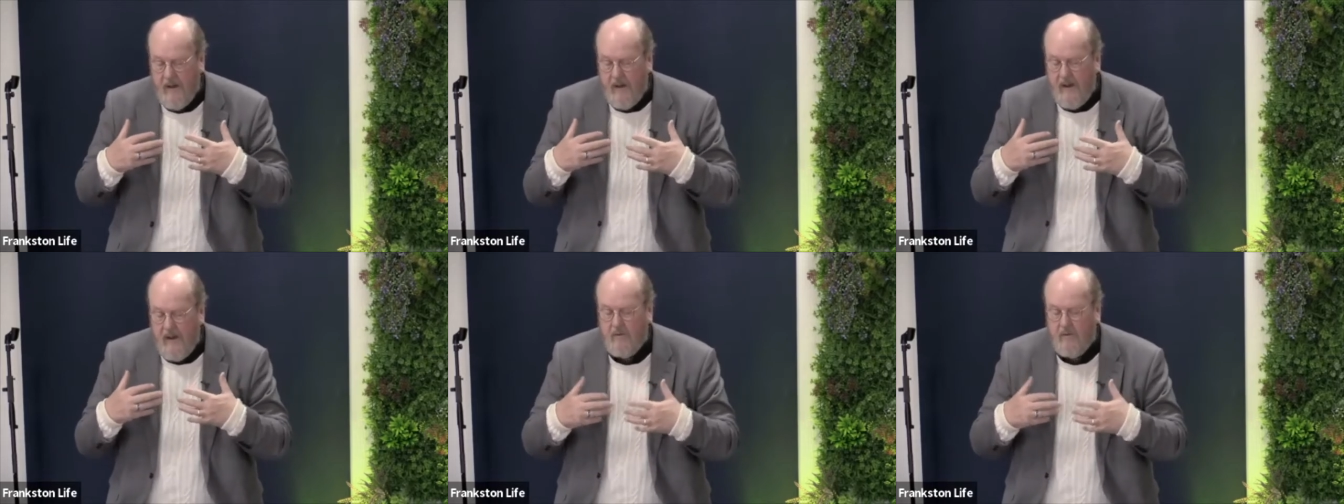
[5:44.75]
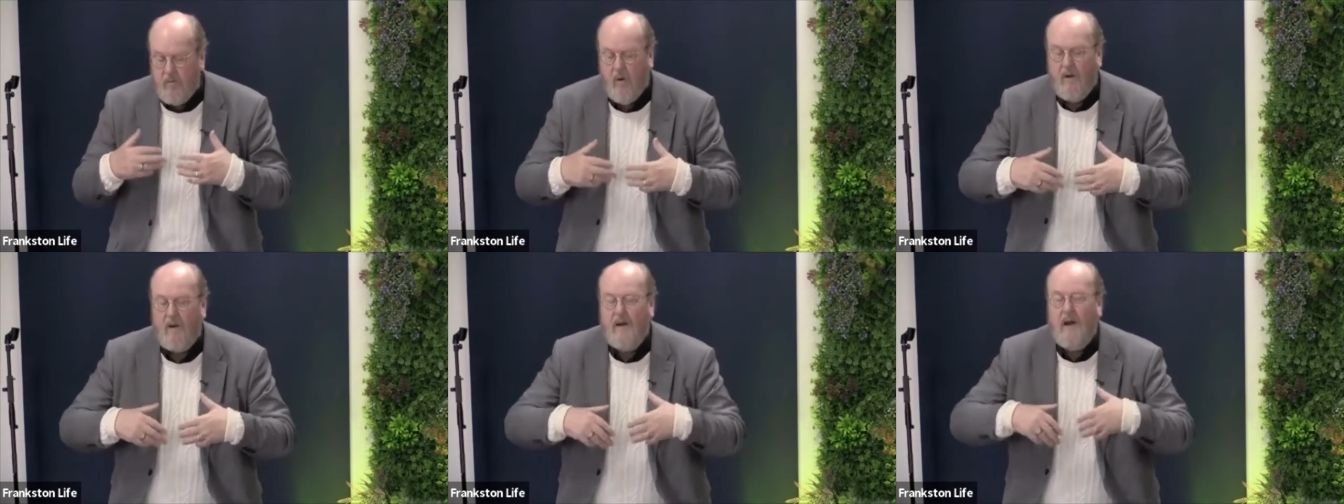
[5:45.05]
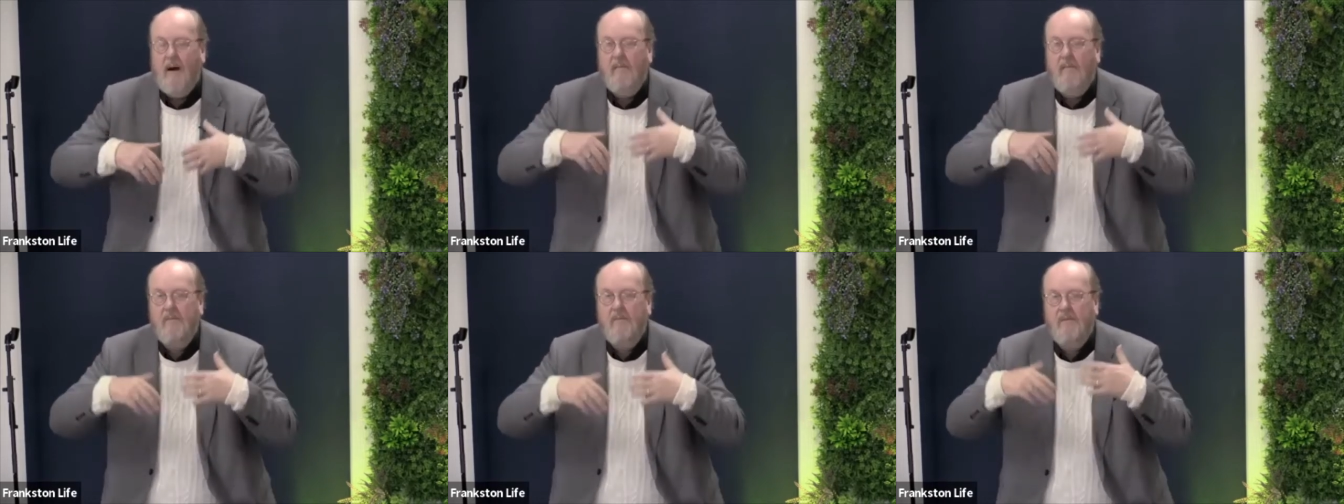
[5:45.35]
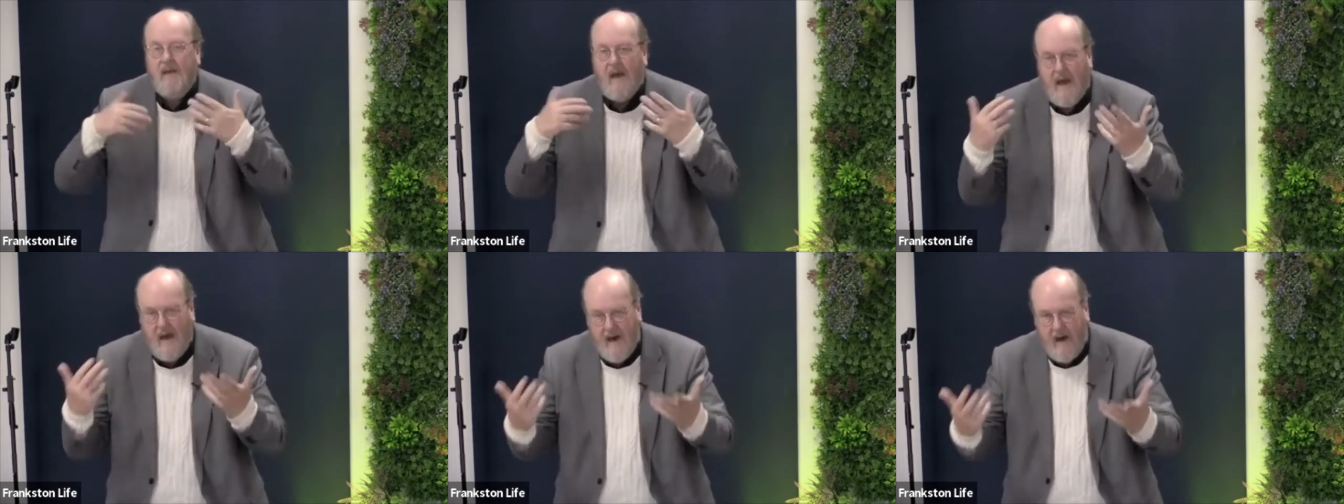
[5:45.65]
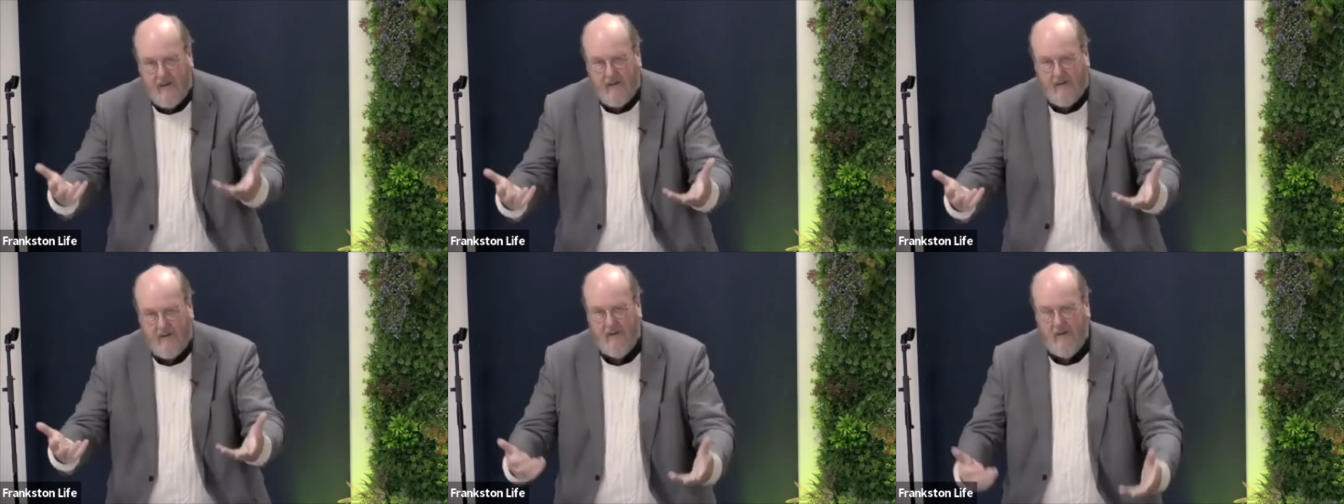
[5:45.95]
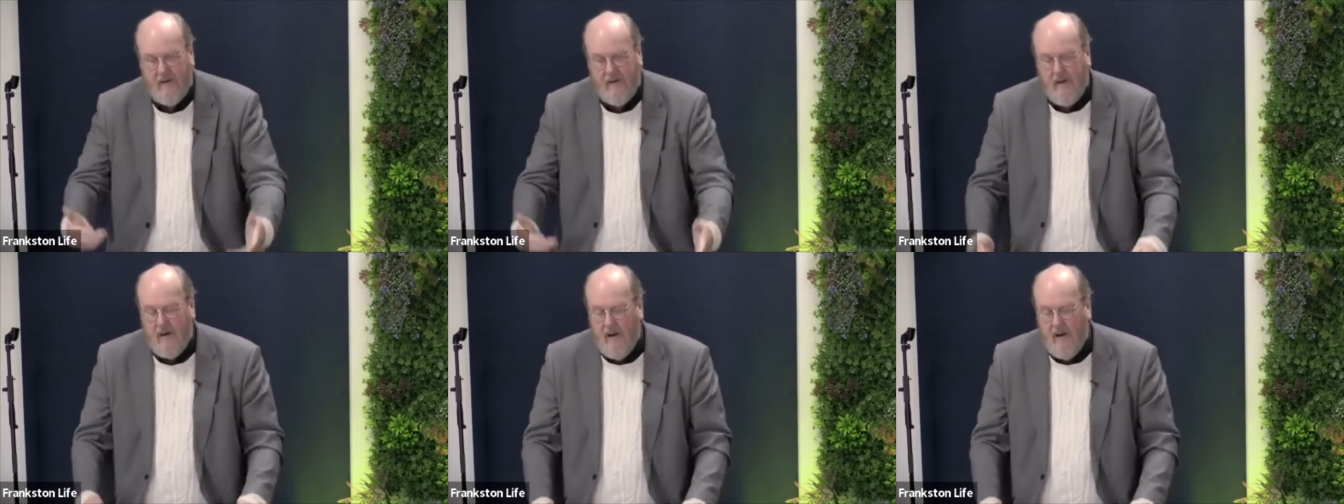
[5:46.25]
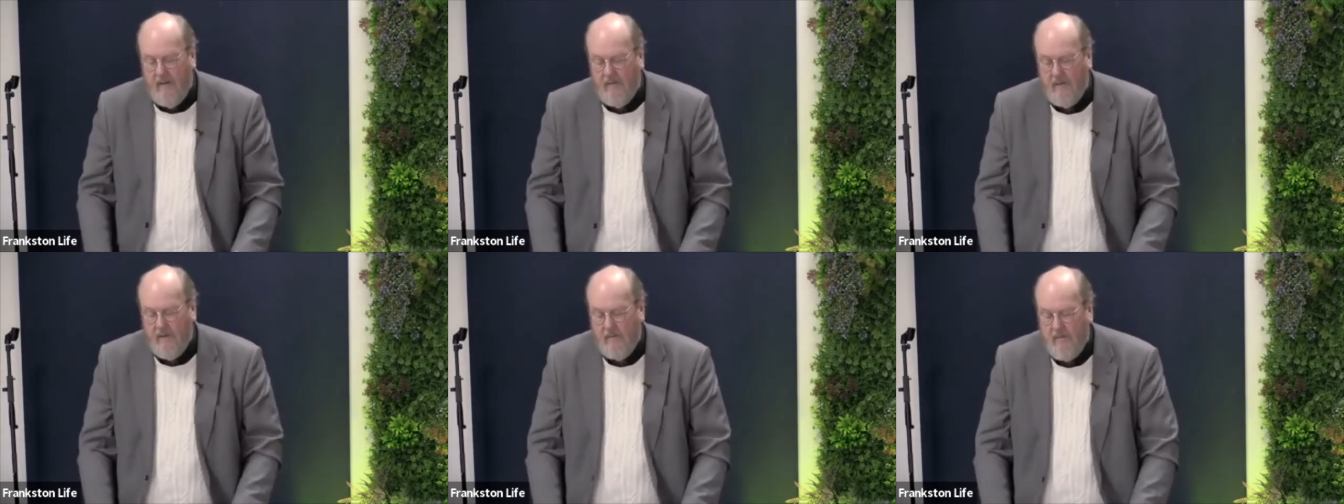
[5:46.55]
it's what comes out
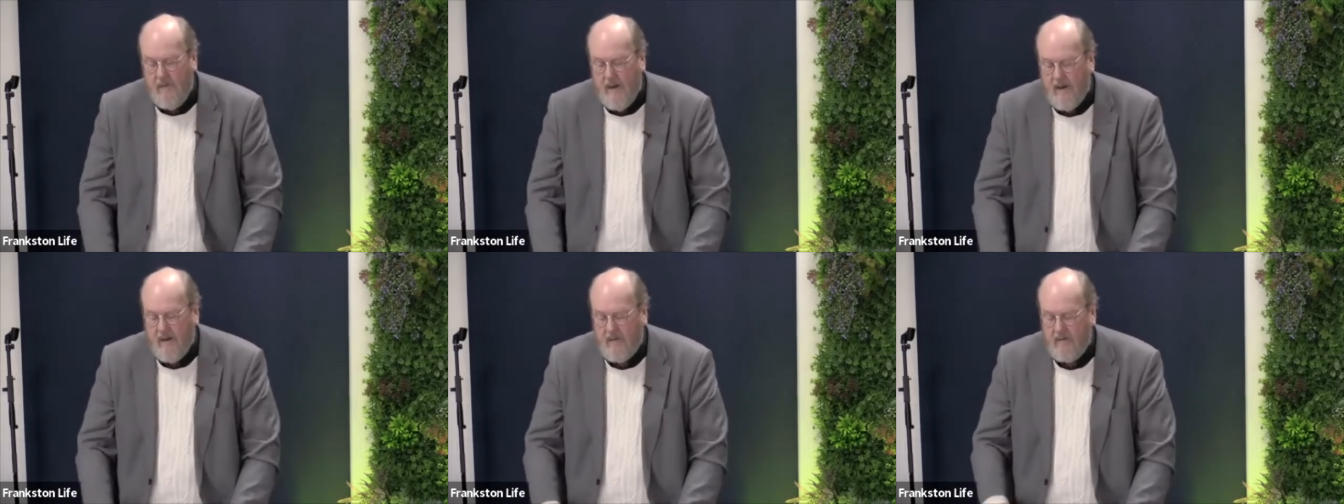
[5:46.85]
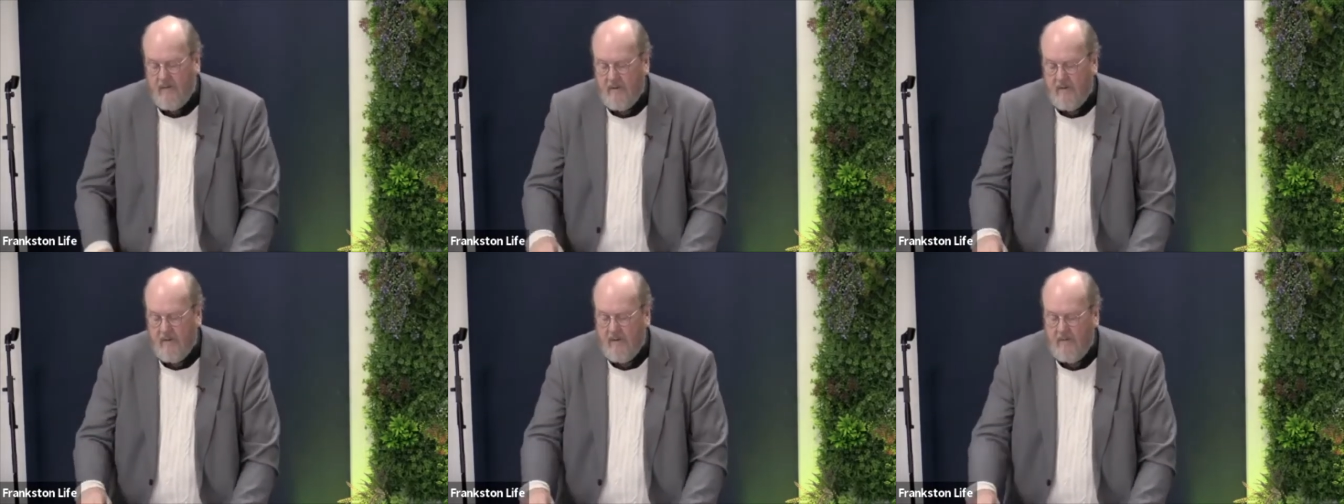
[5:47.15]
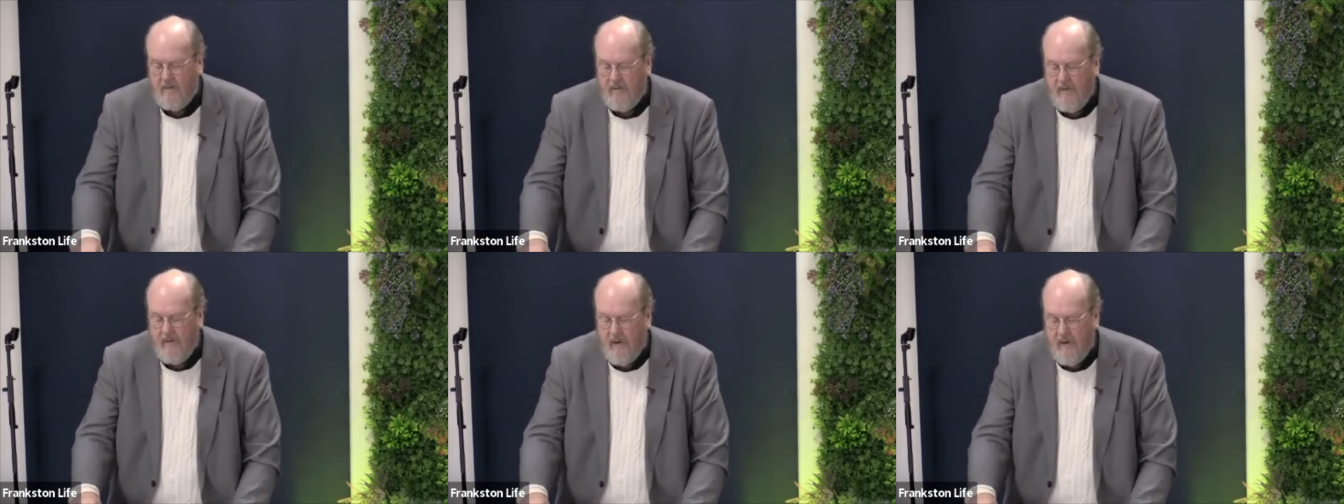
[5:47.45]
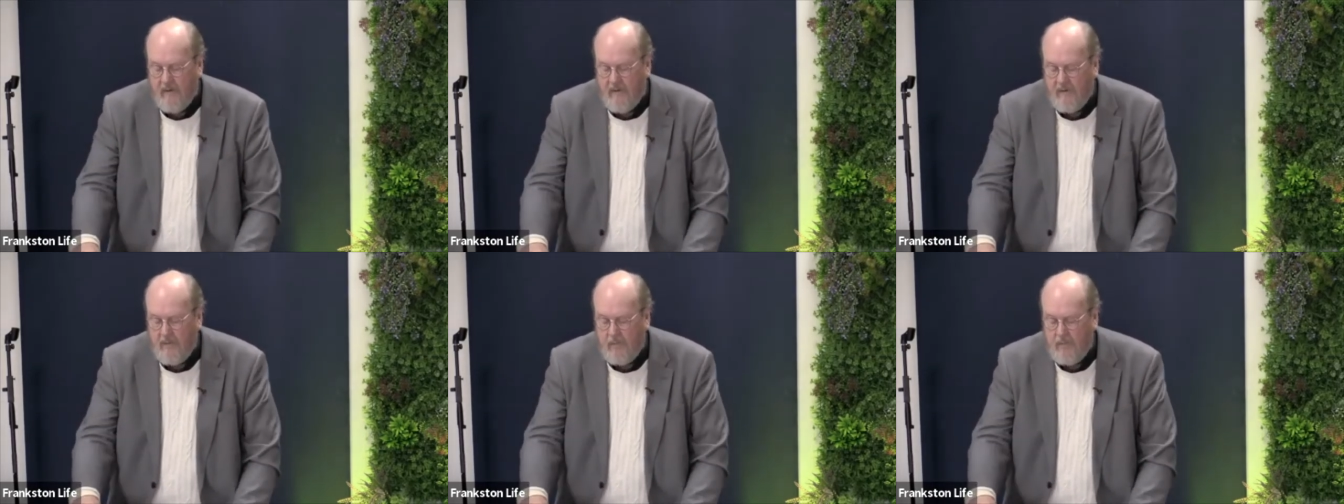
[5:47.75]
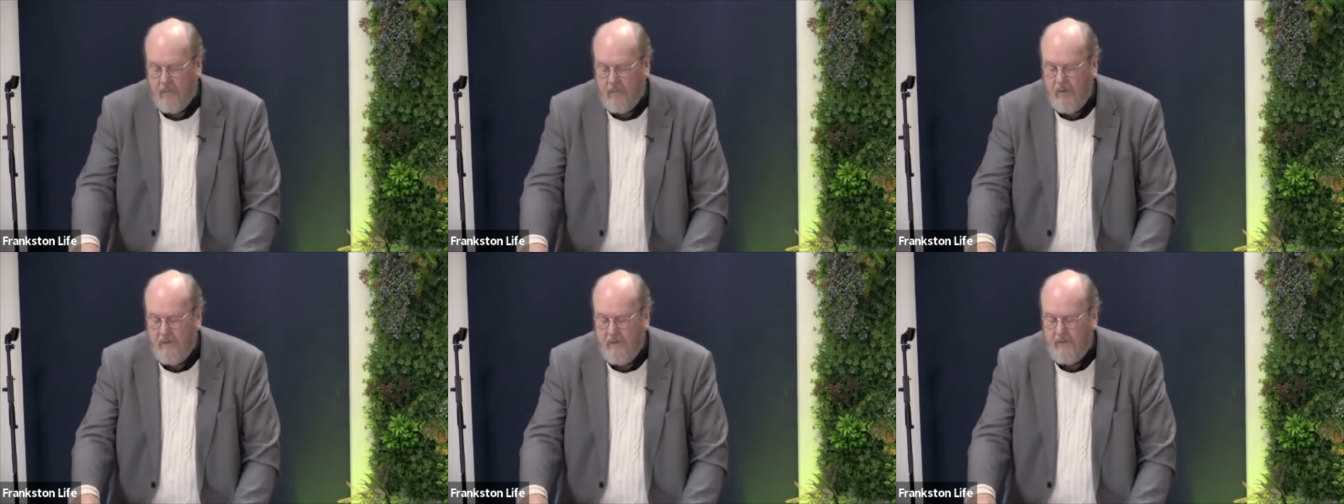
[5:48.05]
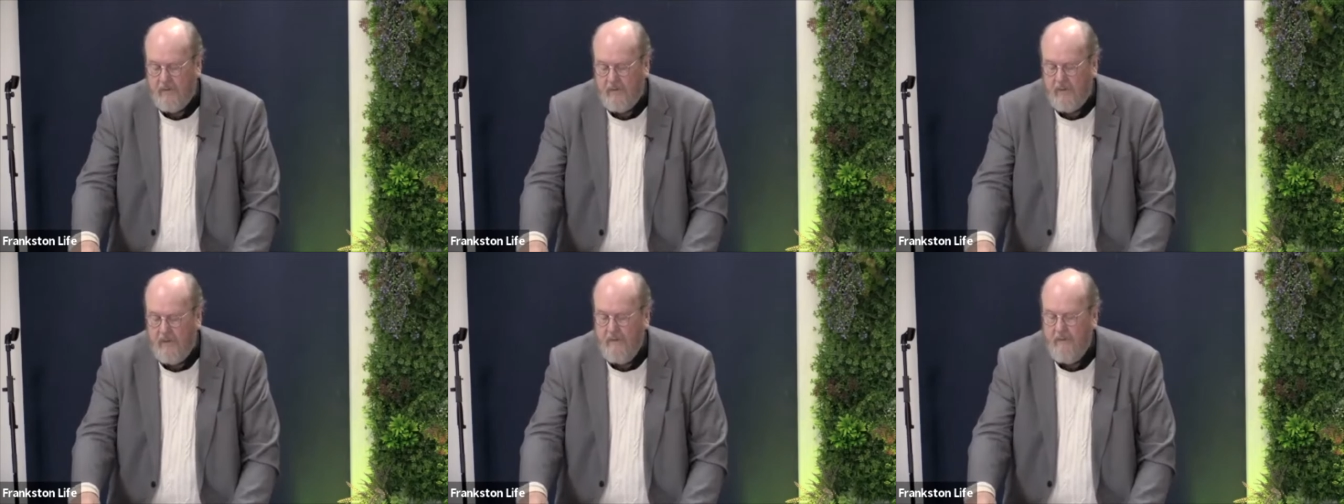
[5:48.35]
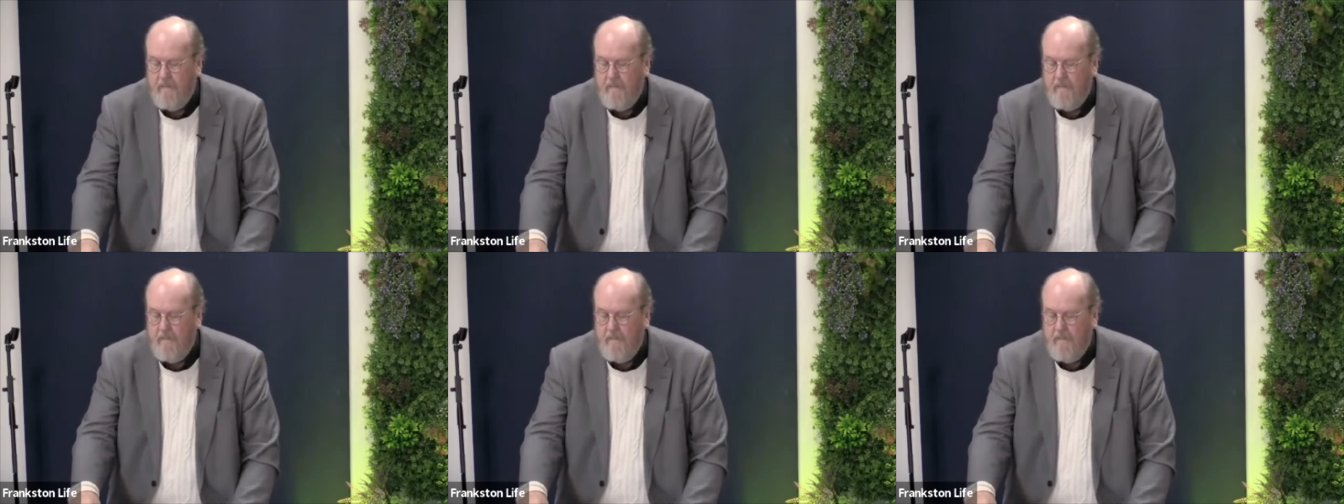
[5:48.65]
of the mouth that defiles a person.